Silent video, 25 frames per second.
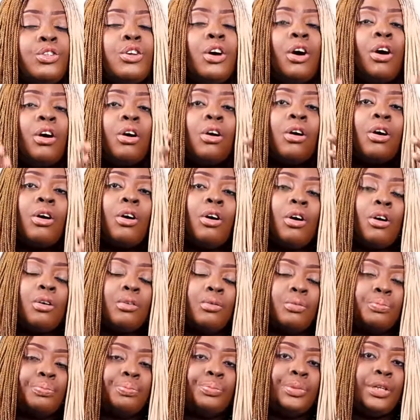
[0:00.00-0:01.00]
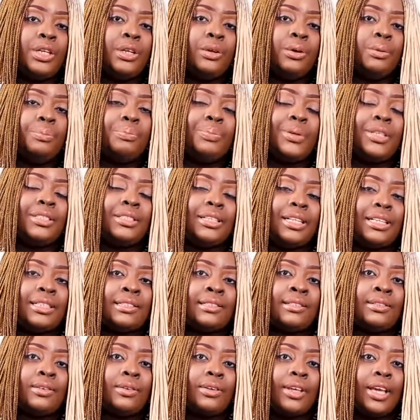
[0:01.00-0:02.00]
your, you know,
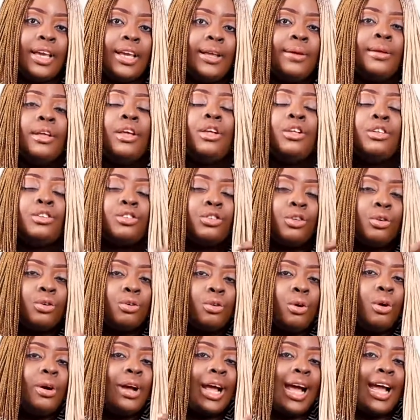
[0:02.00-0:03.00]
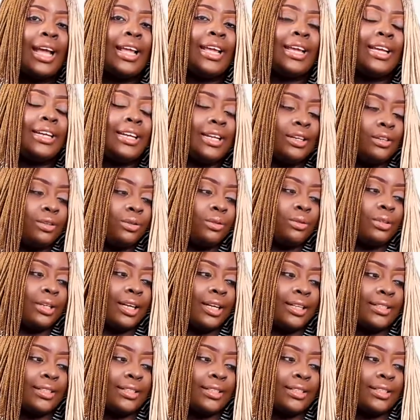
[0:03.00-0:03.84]
business, okay? So go ahead and do